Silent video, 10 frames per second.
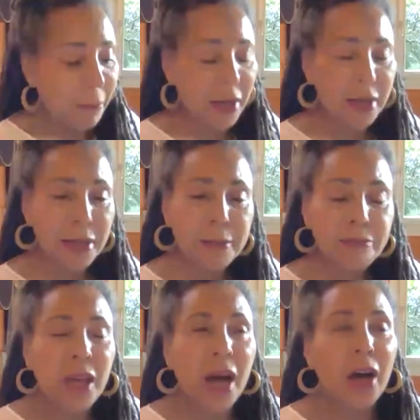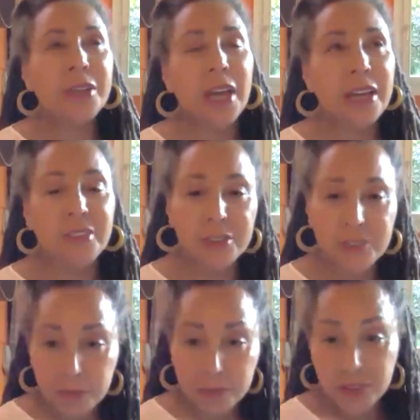But um, okay, so
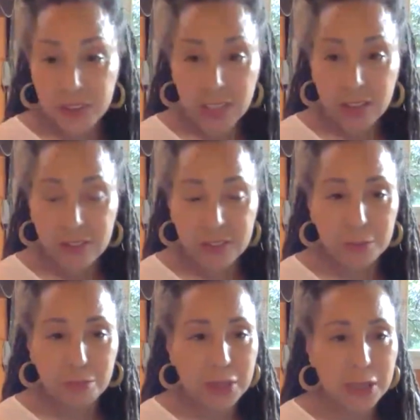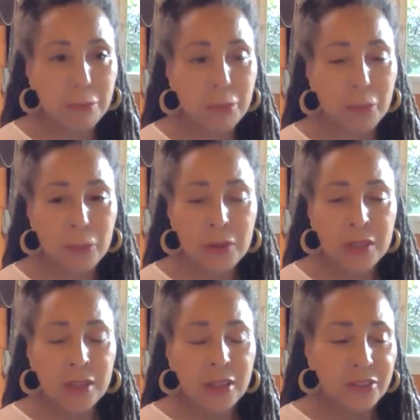70,000 people
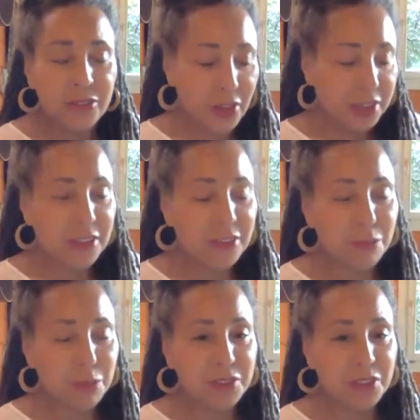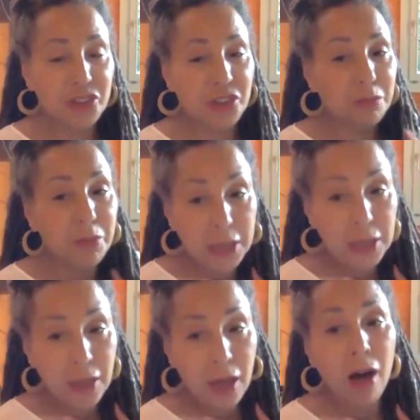signed this petition.
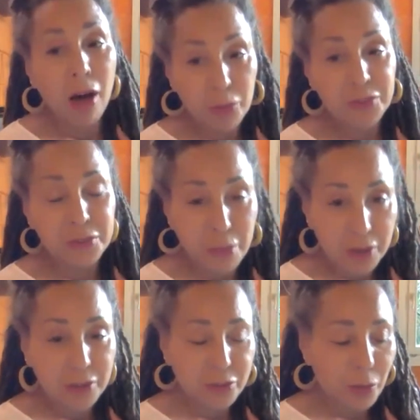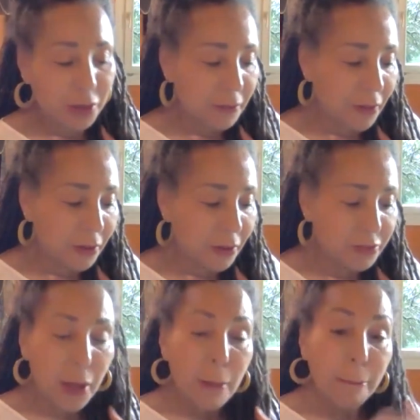The, I was amongst one of those.
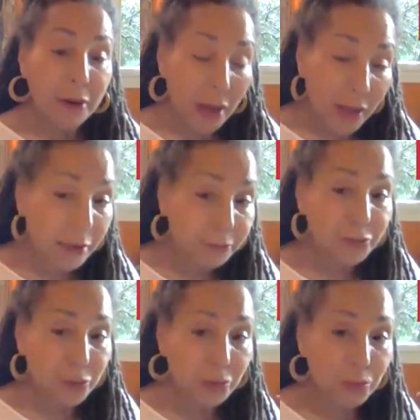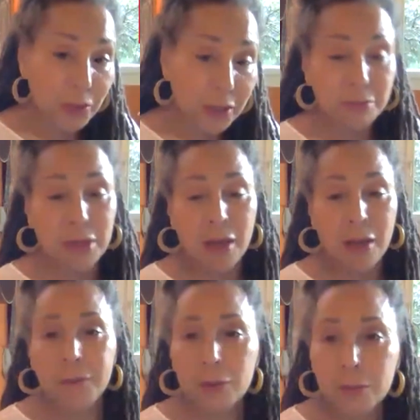But I have to admit, I
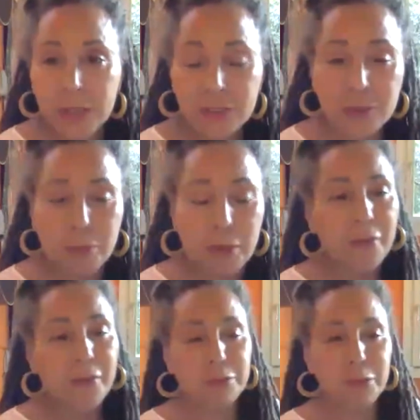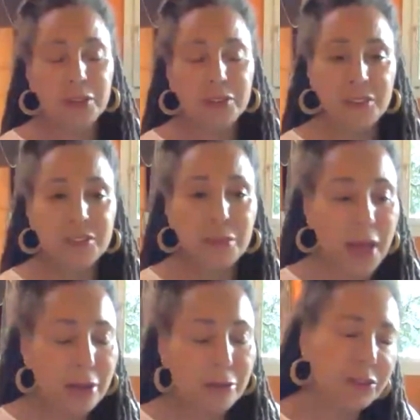feel mixed about this because it's
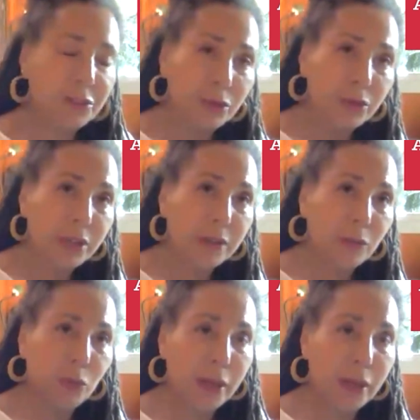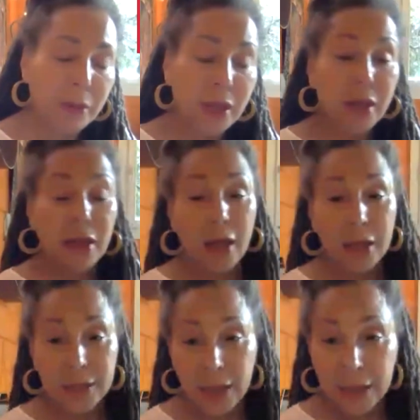about restoring the whip
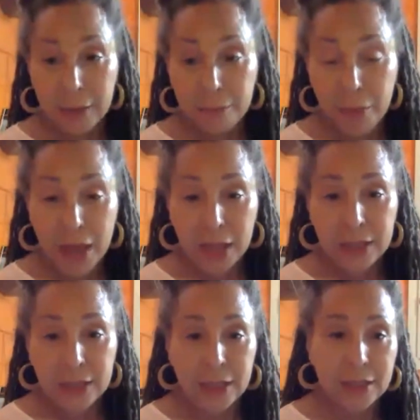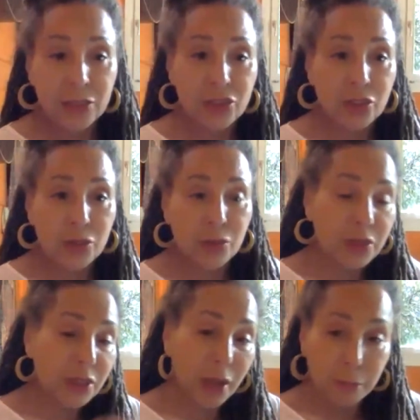and getting him back into,
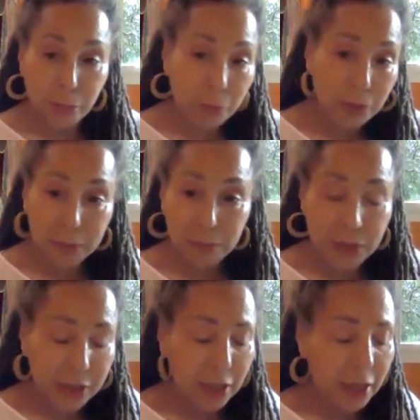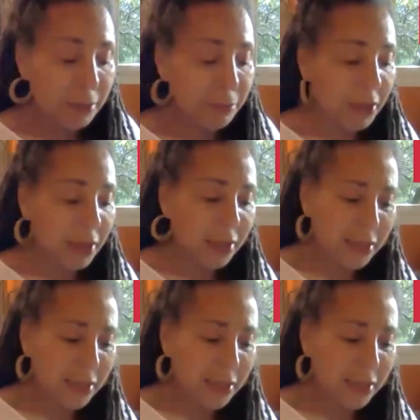you know, properly being a Labour